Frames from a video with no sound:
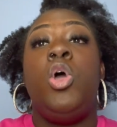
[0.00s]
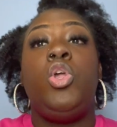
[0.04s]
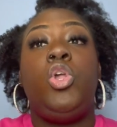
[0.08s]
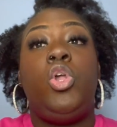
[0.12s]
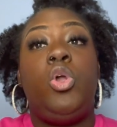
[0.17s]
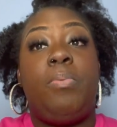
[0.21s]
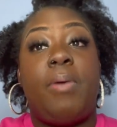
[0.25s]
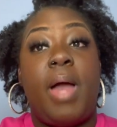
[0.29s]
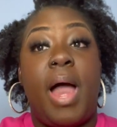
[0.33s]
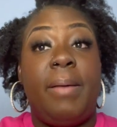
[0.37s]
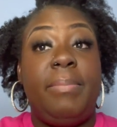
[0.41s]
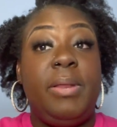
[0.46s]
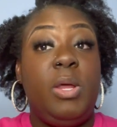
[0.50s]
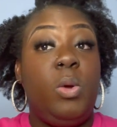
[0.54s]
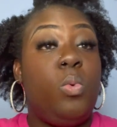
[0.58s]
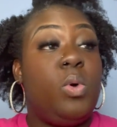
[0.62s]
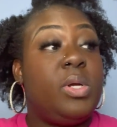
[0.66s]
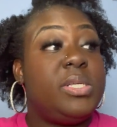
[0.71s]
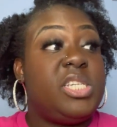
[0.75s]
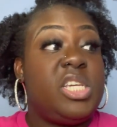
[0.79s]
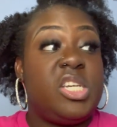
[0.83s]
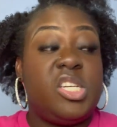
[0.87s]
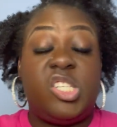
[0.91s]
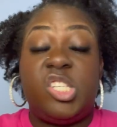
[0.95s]
You probably
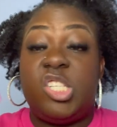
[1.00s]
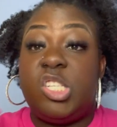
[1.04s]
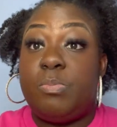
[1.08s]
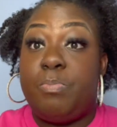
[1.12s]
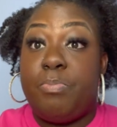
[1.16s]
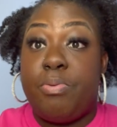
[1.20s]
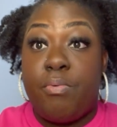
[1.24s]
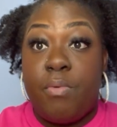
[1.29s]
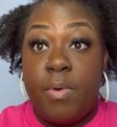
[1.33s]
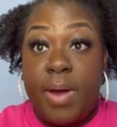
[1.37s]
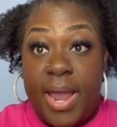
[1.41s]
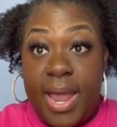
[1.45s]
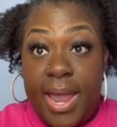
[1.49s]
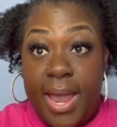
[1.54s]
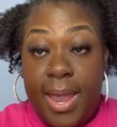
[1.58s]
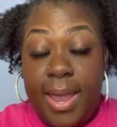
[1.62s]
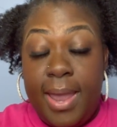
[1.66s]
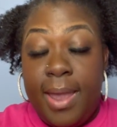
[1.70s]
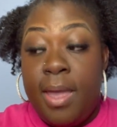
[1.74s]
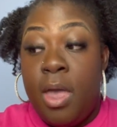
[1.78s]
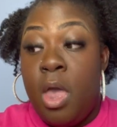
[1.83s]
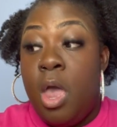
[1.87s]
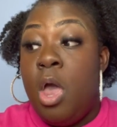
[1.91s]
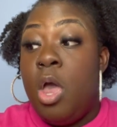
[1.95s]
want to
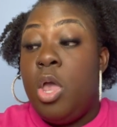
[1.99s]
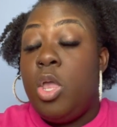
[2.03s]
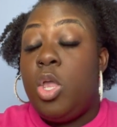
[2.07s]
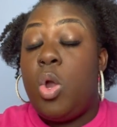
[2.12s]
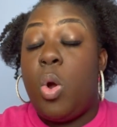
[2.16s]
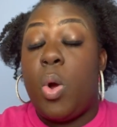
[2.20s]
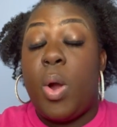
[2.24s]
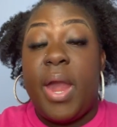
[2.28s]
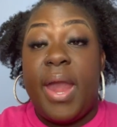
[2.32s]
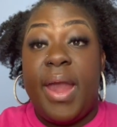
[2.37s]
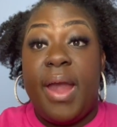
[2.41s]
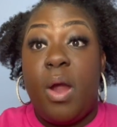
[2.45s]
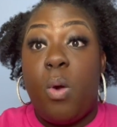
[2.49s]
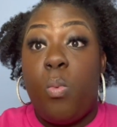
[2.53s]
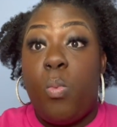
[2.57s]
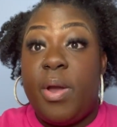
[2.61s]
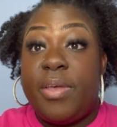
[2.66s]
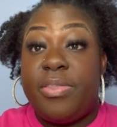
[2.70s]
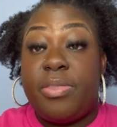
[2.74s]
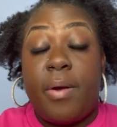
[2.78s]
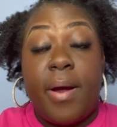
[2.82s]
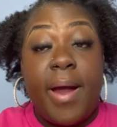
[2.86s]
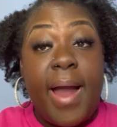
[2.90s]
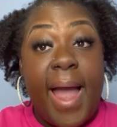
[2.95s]
spray your hair
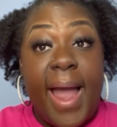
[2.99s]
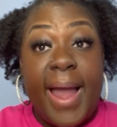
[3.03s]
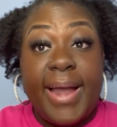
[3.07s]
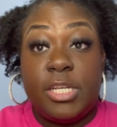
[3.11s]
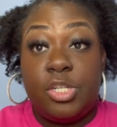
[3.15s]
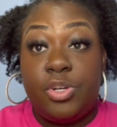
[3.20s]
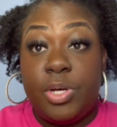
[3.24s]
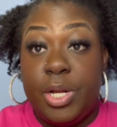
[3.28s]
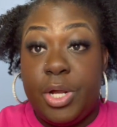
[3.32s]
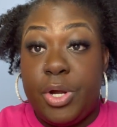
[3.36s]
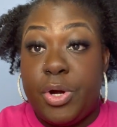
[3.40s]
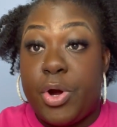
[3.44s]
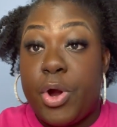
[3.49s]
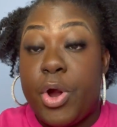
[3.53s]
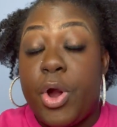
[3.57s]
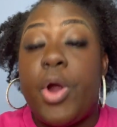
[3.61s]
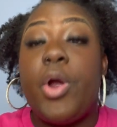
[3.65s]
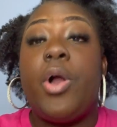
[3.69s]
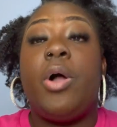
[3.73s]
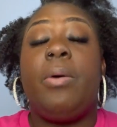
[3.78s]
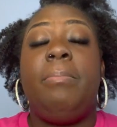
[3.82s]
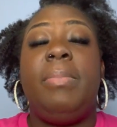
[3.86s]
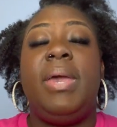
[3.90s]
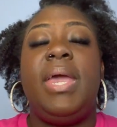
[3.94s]
with our hydrating
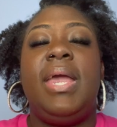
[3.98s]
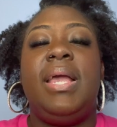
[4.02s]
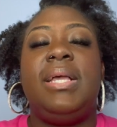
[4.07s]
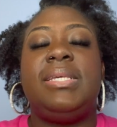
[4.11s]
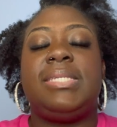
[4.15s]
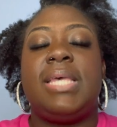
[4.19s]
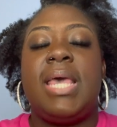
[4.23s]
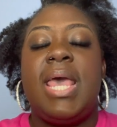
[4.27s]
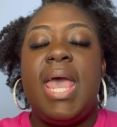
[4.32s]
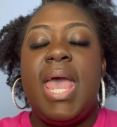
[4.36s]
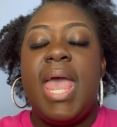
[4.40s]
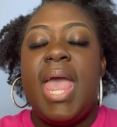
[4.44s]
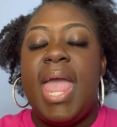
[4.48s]
curl mist,